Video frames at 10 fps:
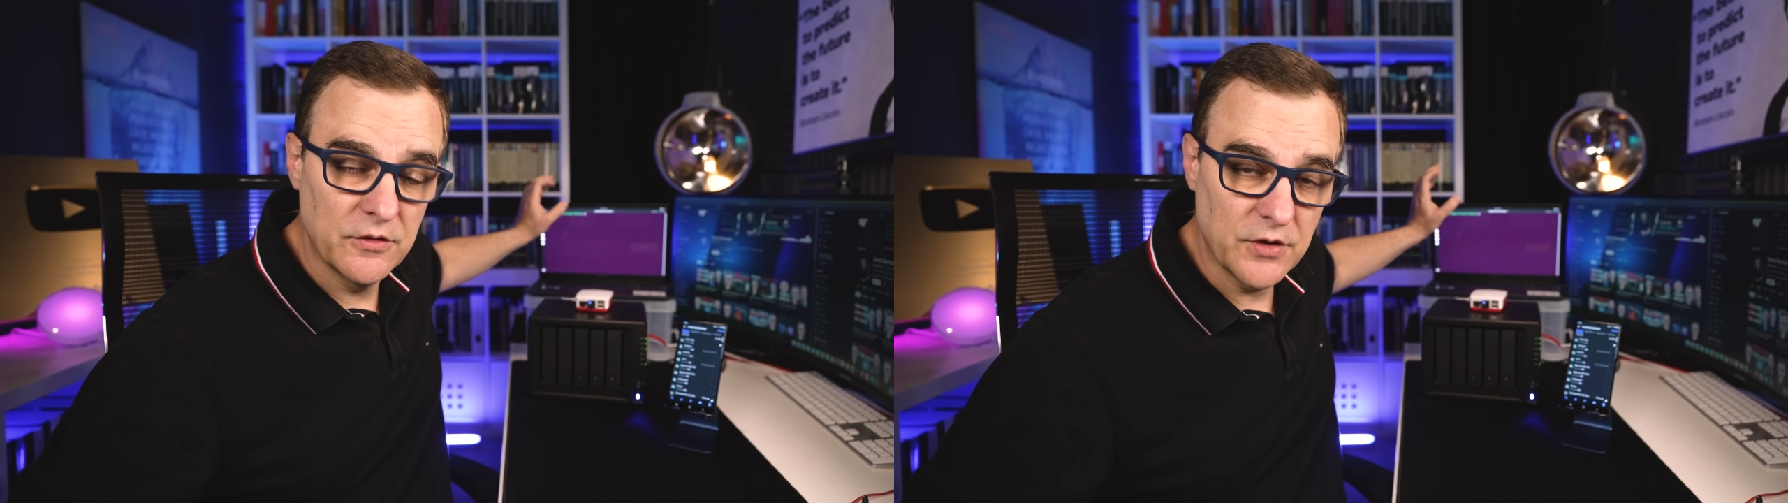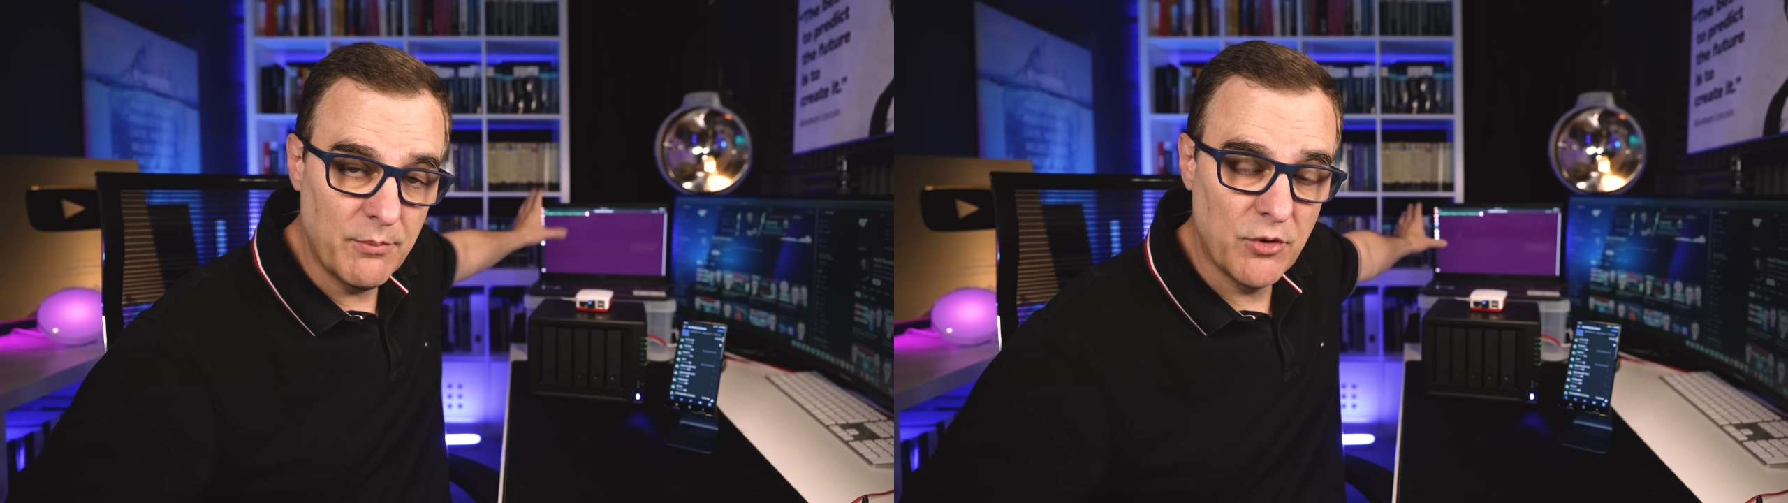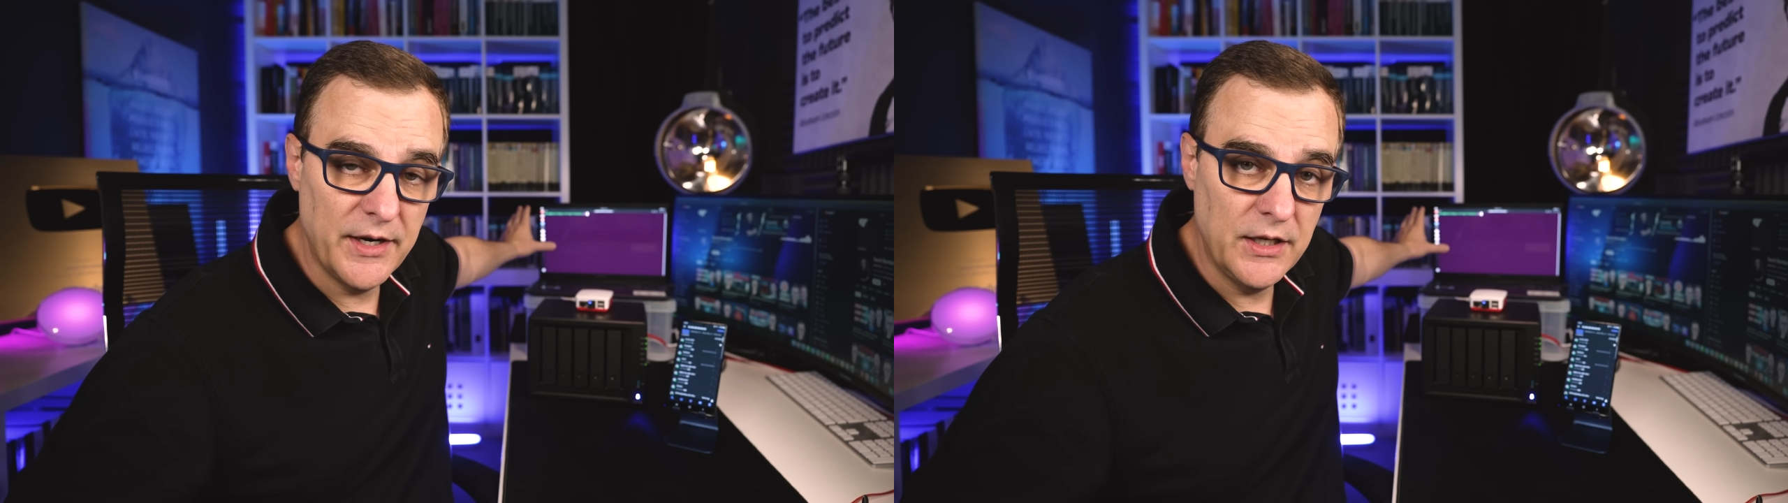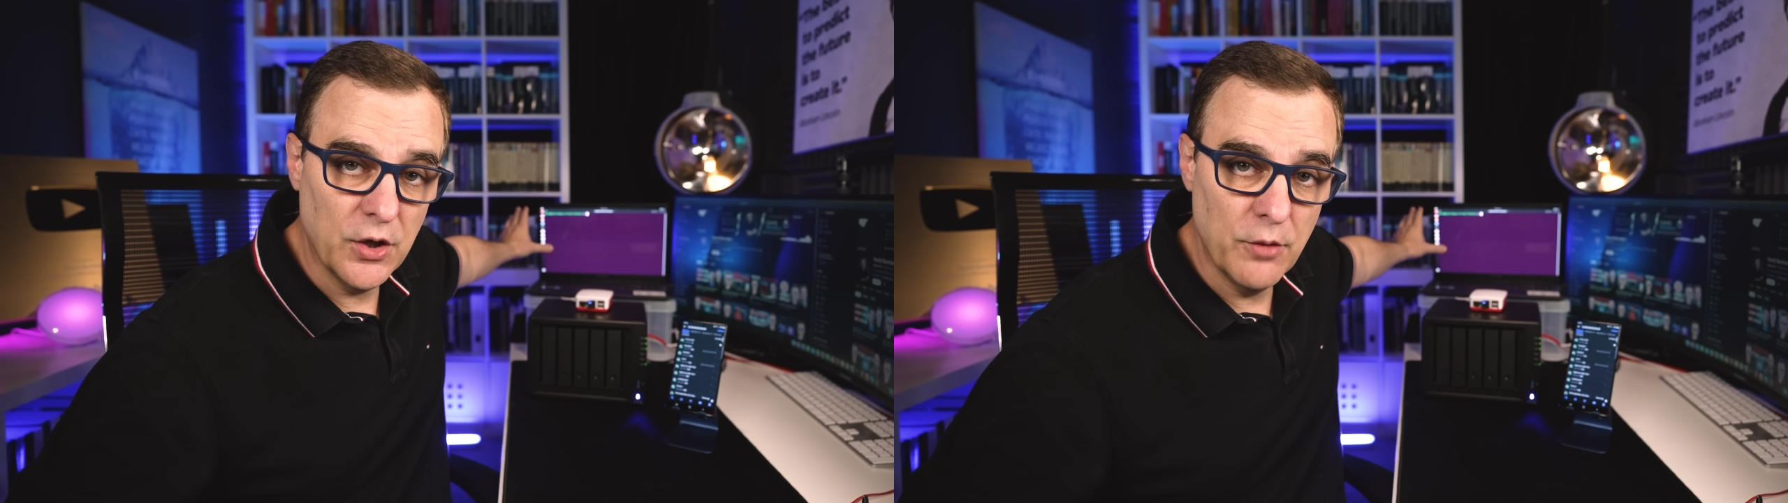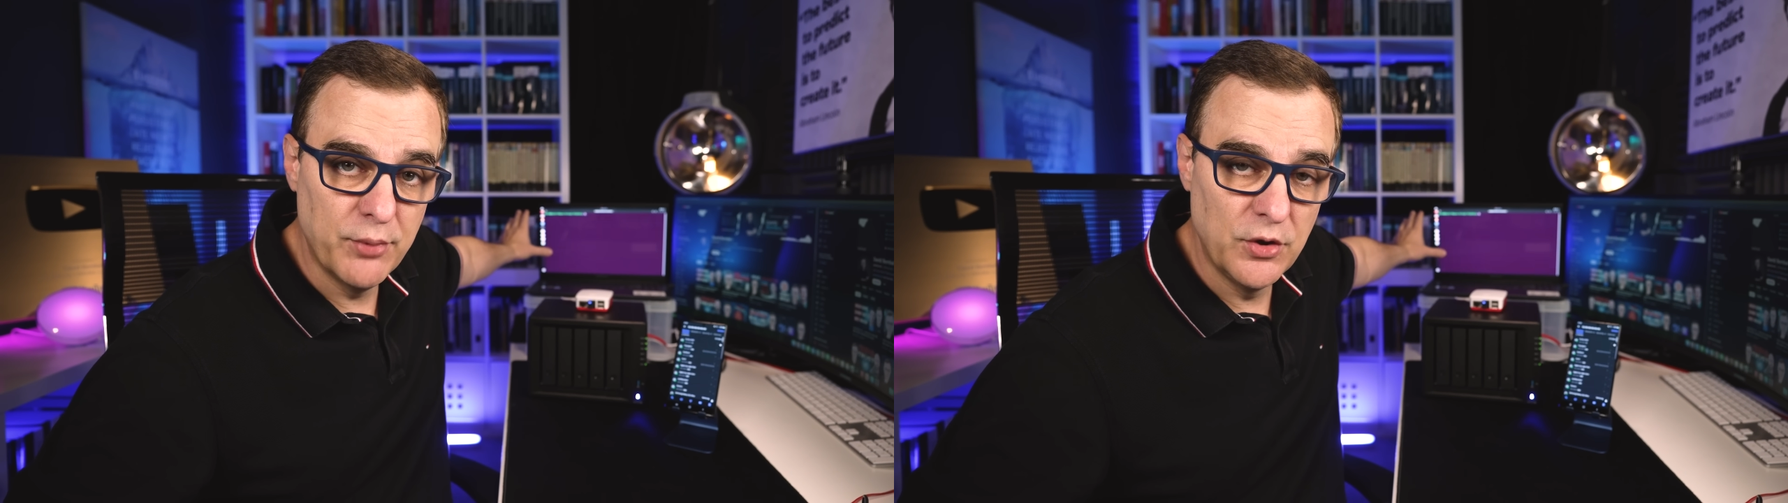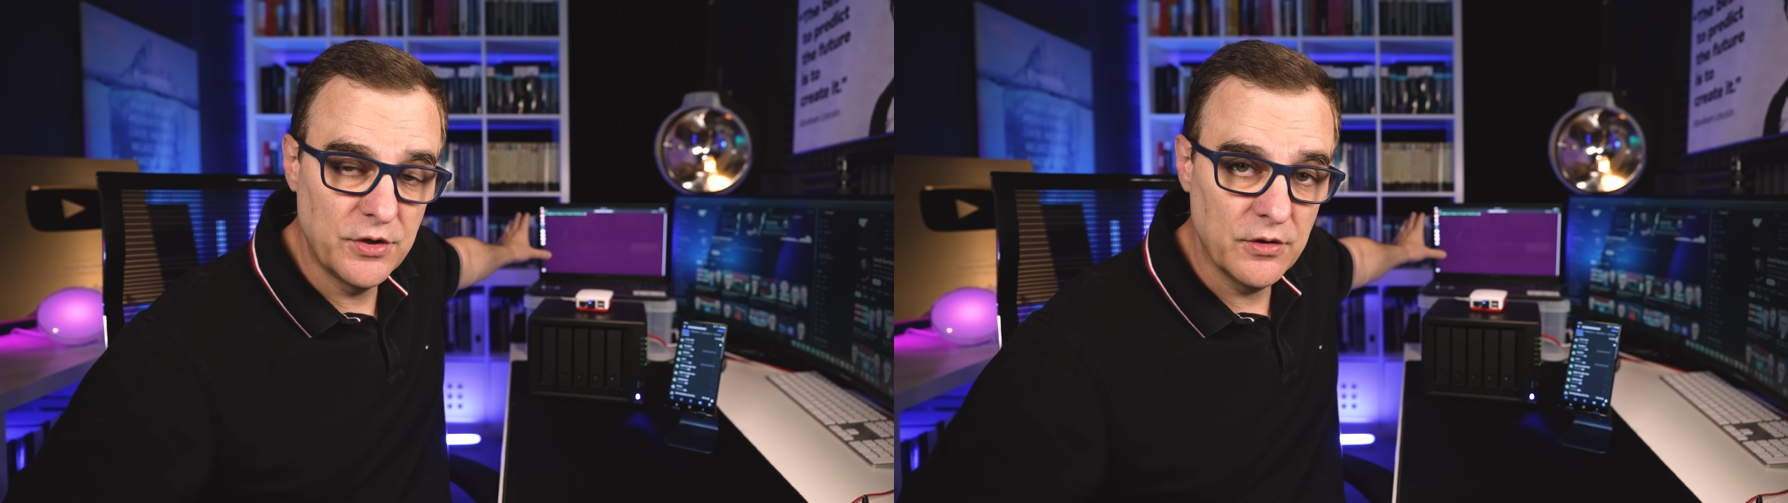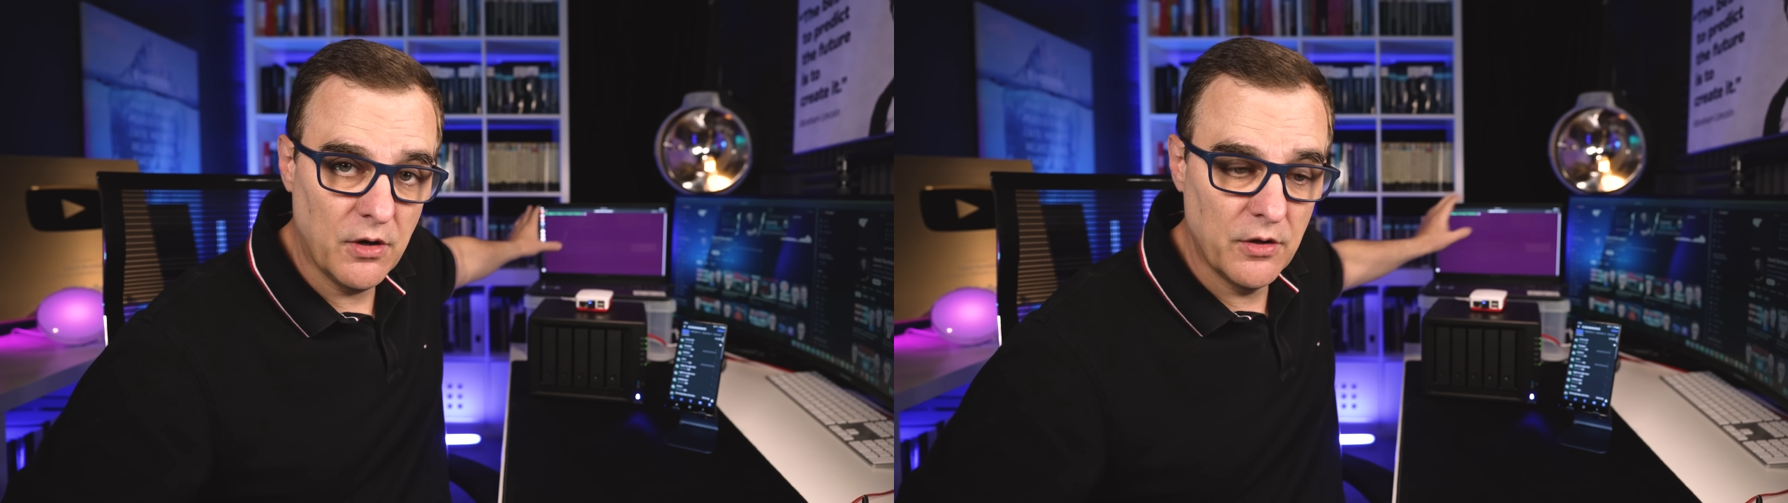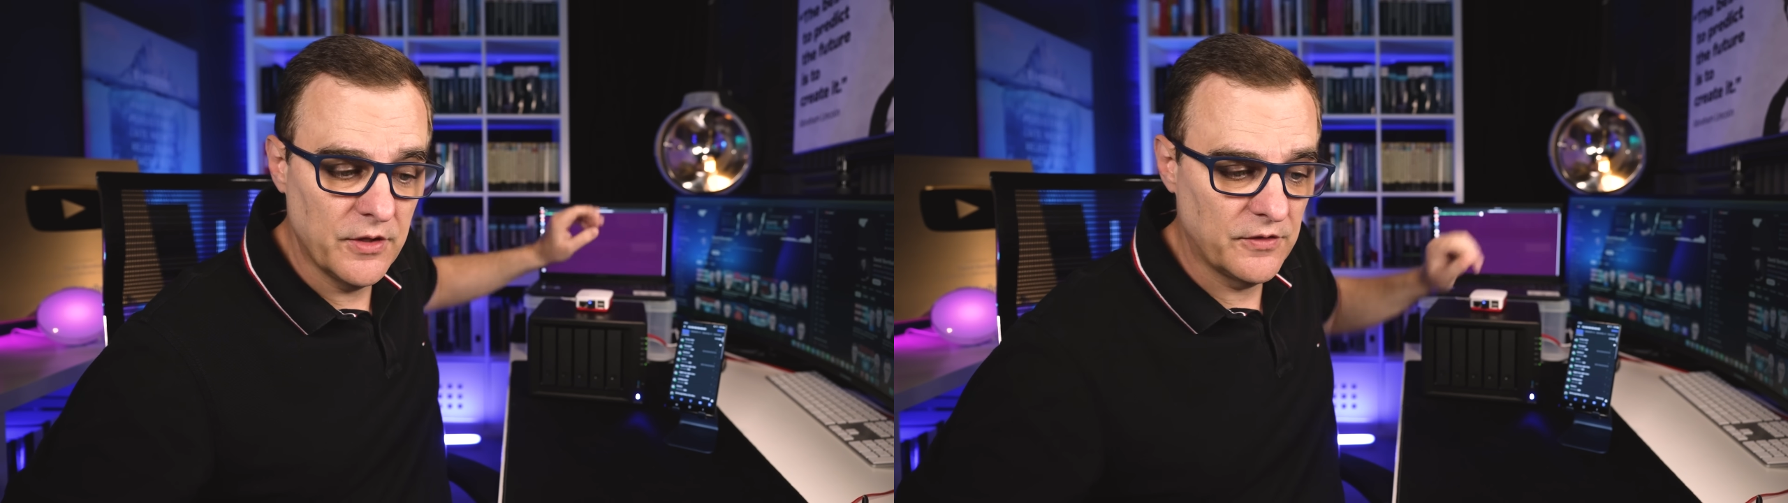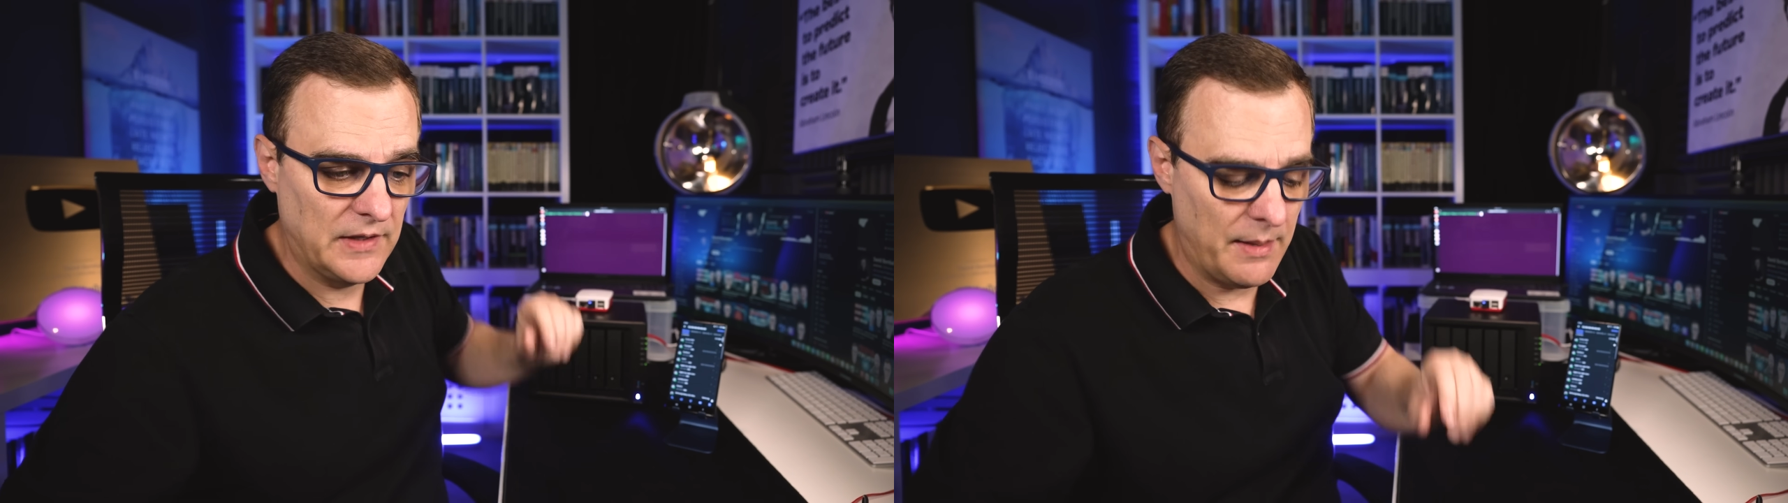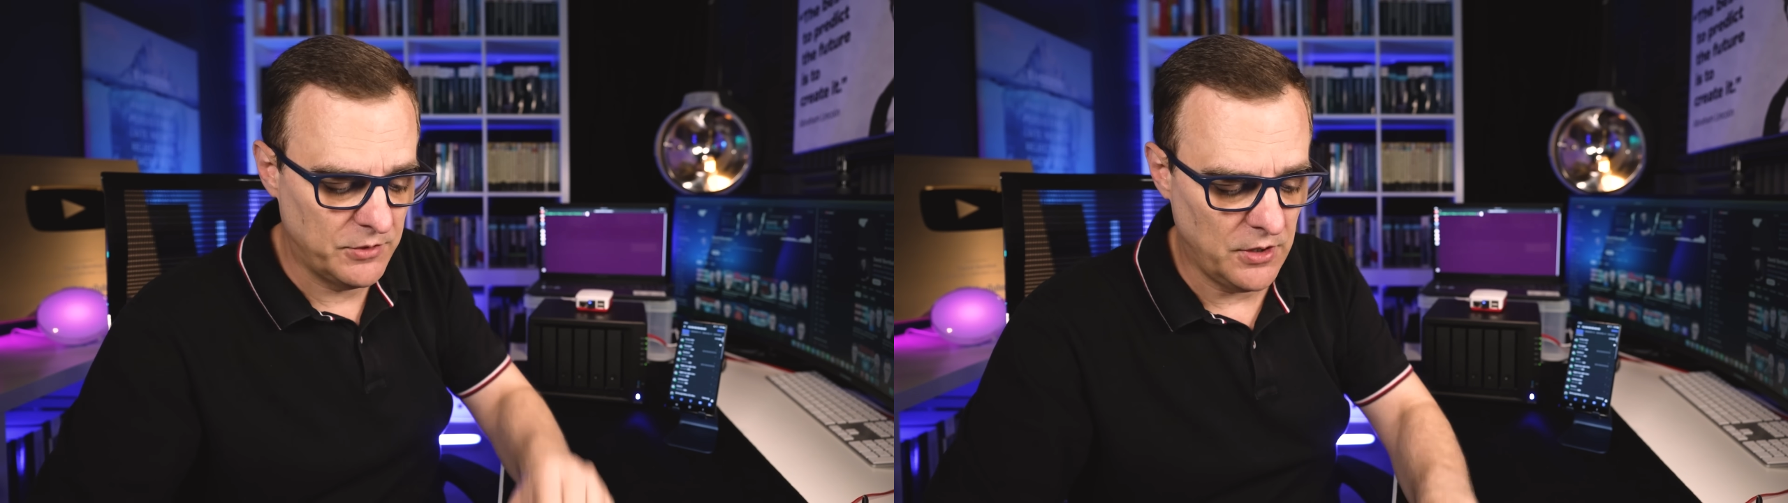So I'm running Ubuntu on this
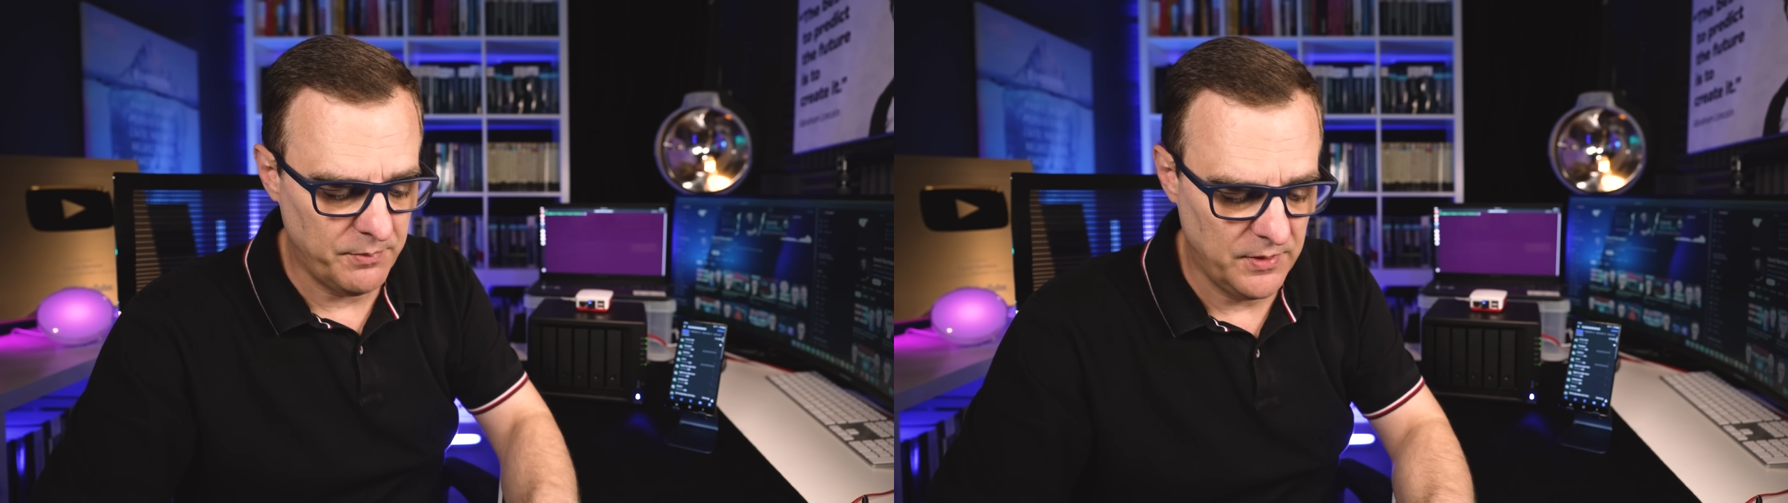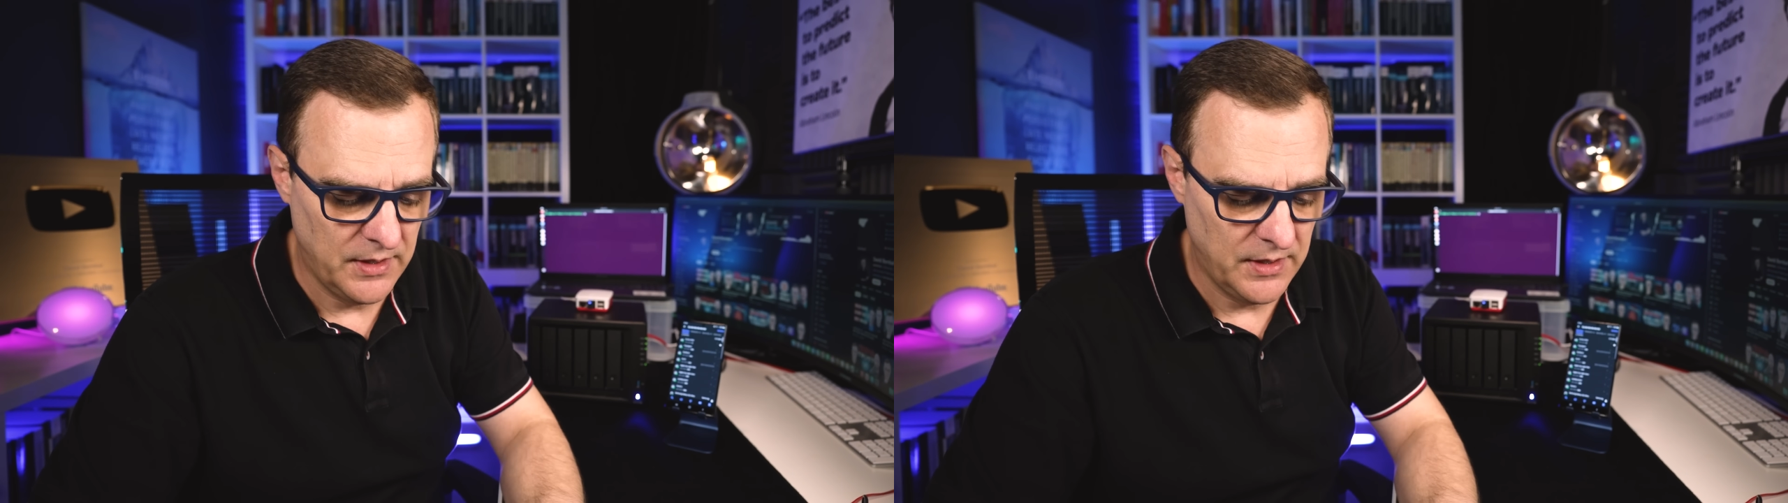laptop.